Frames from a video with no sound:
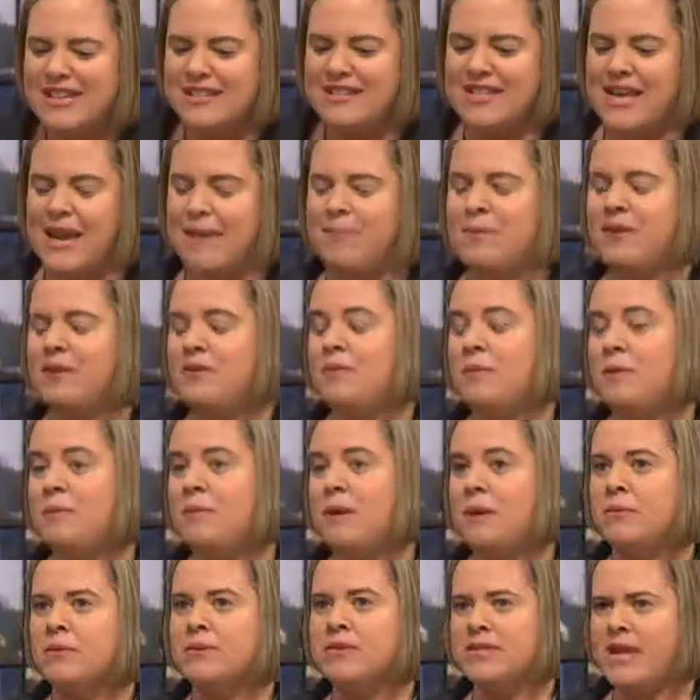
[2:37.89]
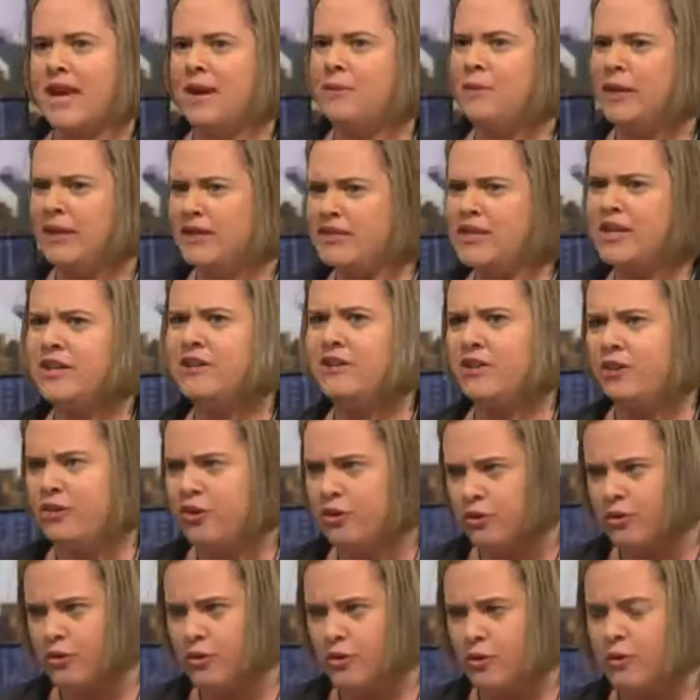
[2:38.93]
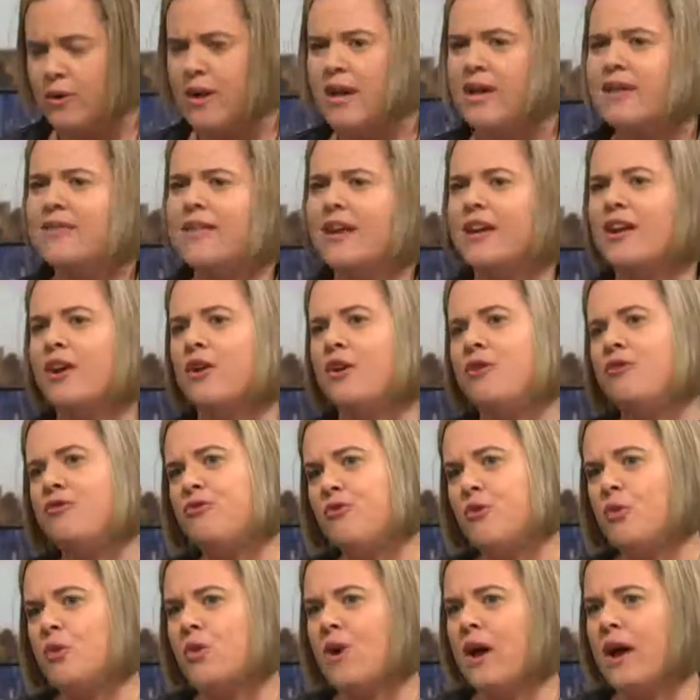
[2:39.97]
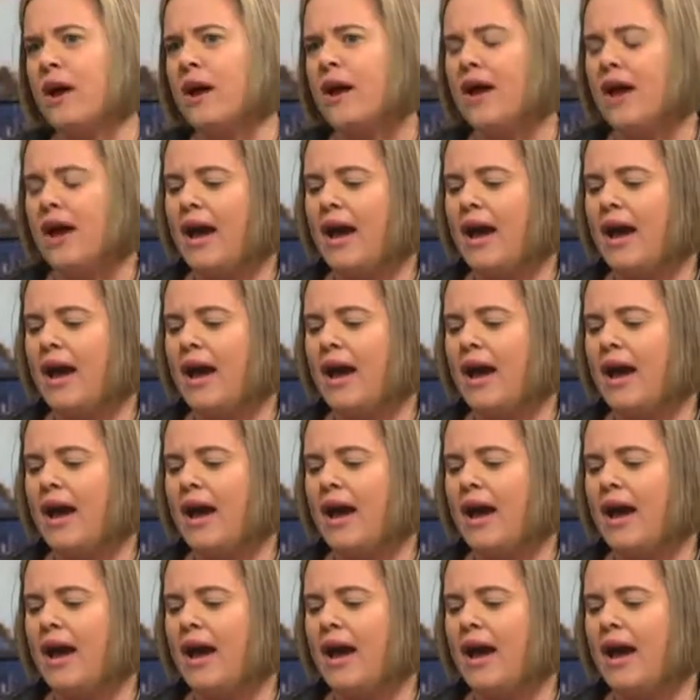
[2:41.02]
has happened is when people say we're gender neutral, they go for